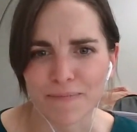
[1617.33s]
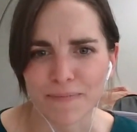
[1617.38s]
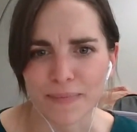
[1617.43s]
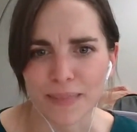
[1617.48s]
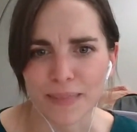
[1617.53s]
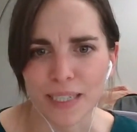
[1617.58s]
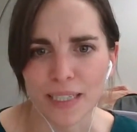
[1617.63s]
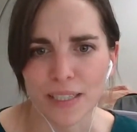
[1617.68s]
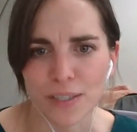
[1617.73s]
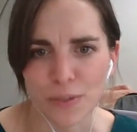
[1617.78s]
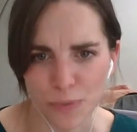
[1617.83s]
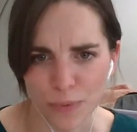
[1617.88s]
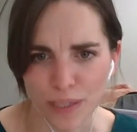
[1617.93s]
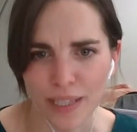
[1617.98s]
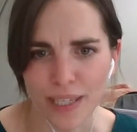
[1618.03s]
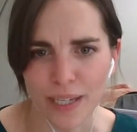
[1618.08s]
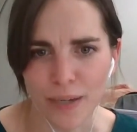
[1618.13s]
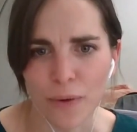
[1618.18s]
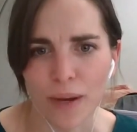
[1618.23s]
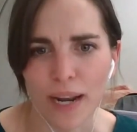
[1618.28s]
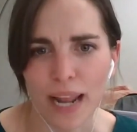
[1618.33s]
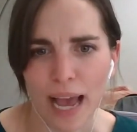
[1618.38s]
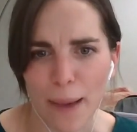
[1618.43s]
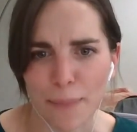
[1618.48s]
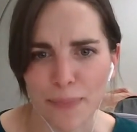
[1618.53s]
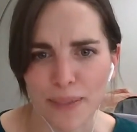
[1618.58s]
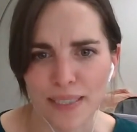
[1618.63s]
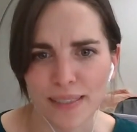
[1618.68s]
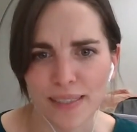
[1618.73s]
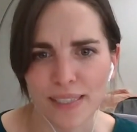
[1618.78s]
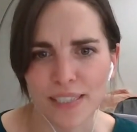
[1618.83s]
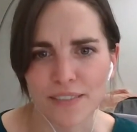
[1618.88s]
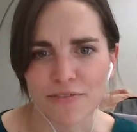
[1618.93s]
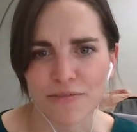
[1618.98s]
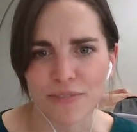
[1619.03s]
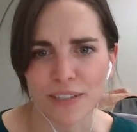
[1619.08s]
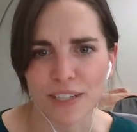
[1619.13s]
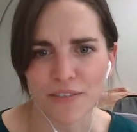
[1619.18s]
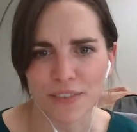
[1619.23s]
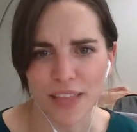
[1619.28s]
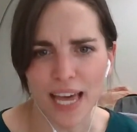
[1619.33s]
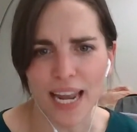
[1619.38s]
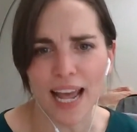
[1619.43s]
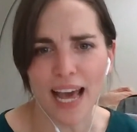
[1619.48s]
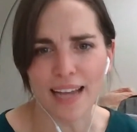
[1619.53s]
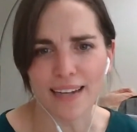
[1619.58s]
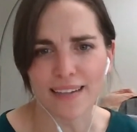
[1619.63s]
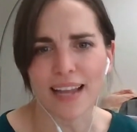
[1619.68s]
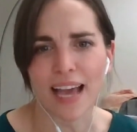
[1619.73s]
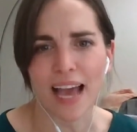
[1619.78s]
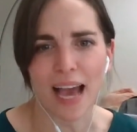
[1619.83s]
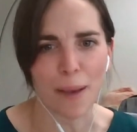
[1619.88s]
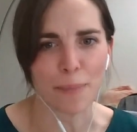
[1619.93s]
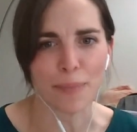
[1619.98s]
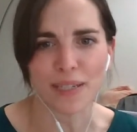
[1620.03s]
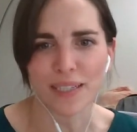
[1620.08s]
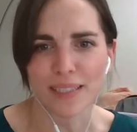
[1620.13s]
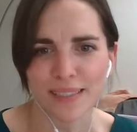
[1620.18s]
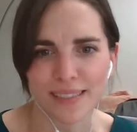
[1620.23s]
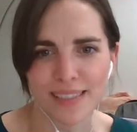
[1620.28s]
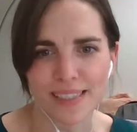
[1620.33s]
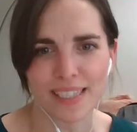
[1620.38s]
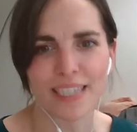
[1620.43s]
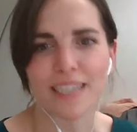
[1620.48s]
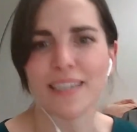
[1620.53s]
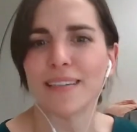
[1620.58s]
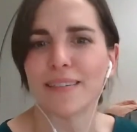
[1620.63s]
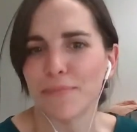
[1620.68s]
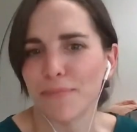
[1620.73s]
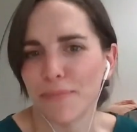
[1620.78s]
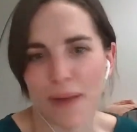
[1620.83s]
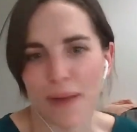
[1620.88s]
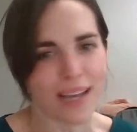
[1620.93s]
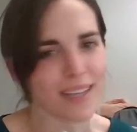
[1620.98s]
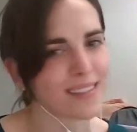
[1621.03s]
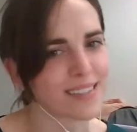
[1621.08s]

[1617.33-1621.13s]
is really what happened. If that hadn't happened, it might